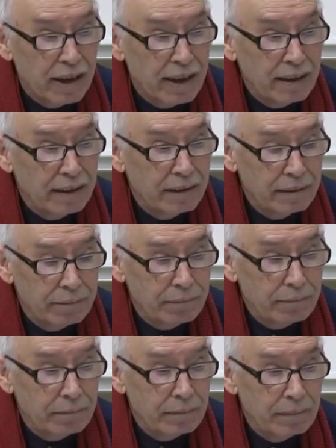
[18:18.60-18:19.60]
trade
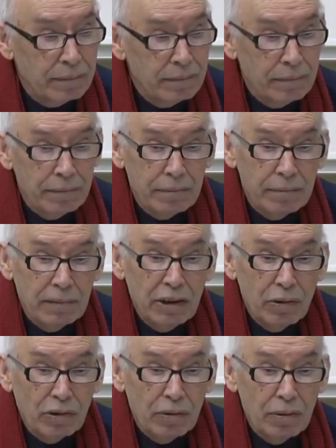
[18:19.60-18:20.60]

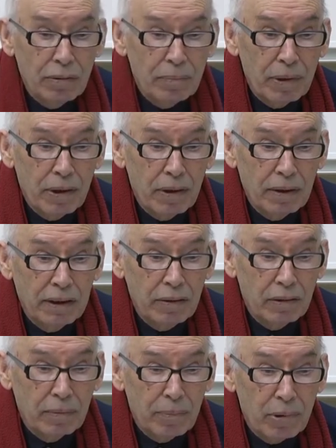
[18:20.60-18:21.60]
did not
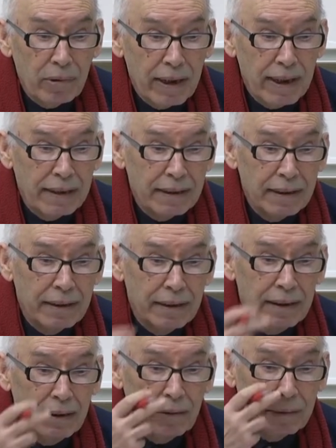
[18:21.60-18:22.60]
progress,
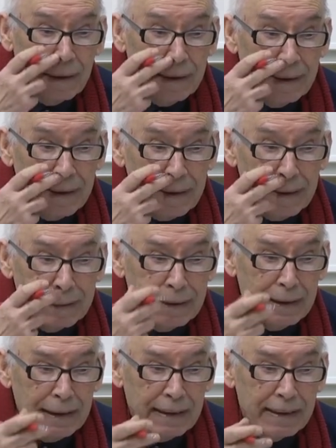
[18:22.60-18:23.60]
did not increase.
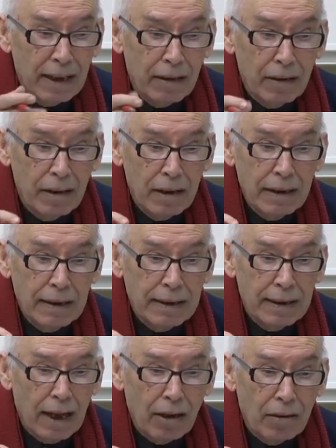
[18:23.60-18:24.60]
It is
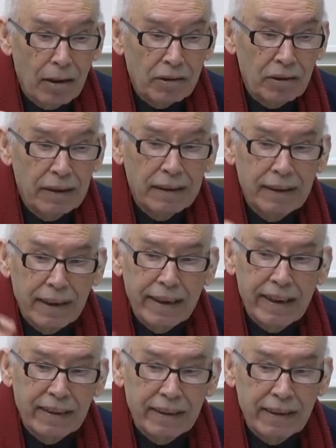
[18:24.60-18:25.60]
actually
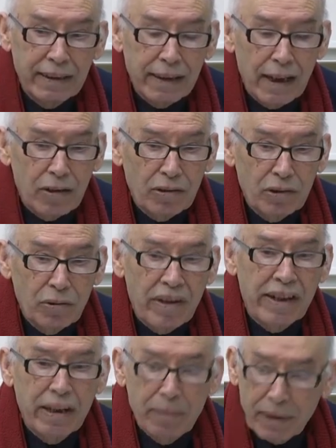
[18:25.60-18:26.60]
decreased. It is around, you know,
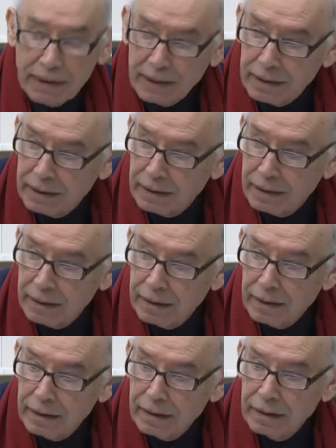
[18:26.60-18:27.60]
3%.
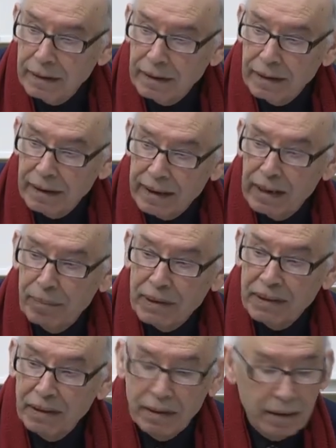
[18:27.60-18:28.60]

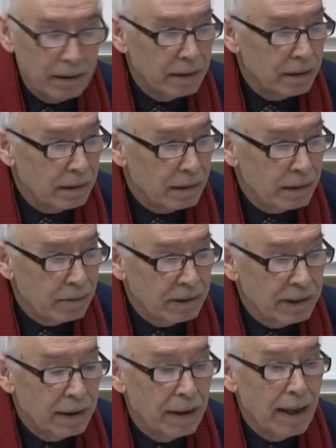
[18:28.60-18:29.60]
3%
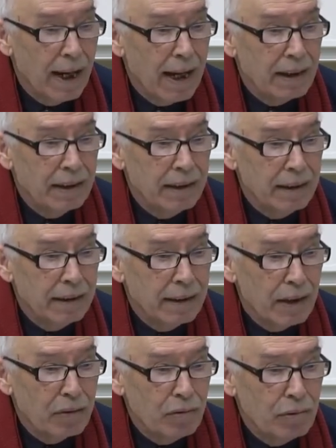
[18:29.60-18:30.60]
only.
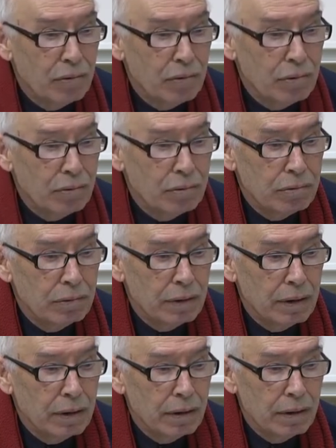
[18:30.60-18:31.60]
And at the
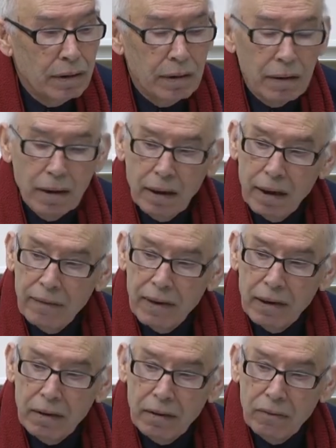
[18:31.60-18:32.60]

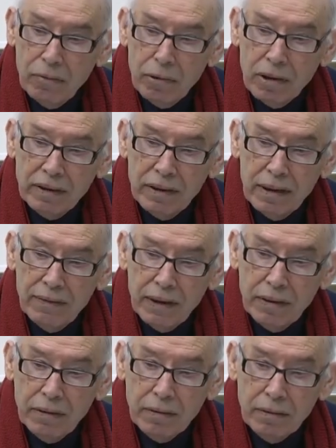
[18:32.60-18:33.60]
level of world
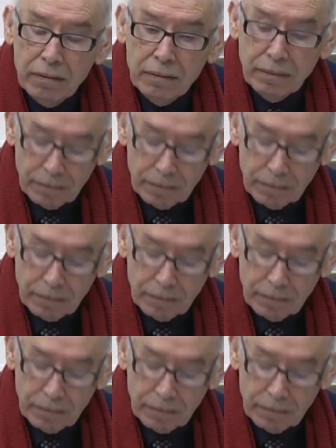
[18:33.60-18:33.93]
level, you know,